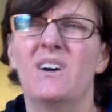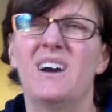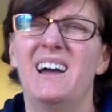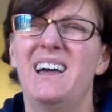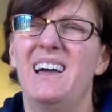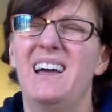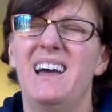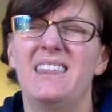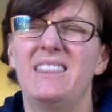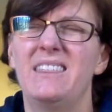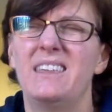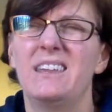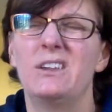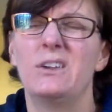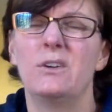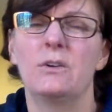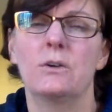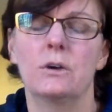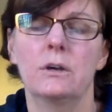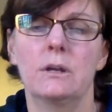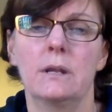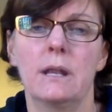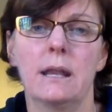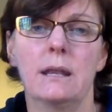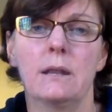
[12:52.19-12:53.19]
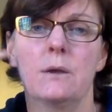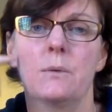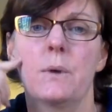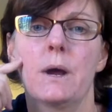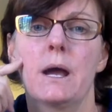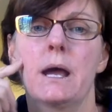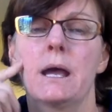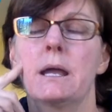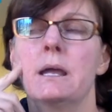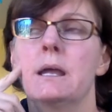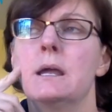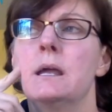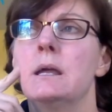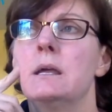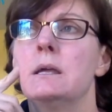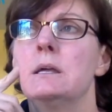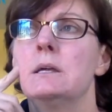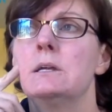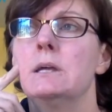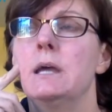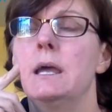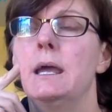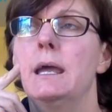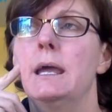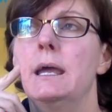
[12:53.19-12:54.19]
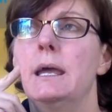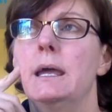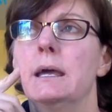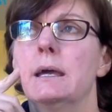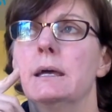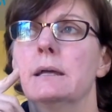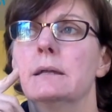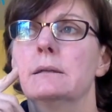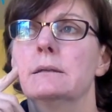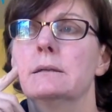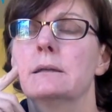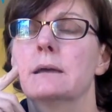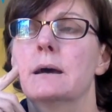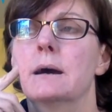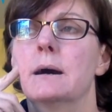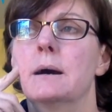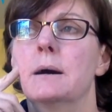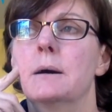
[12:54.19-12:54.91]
I think you could anyway, and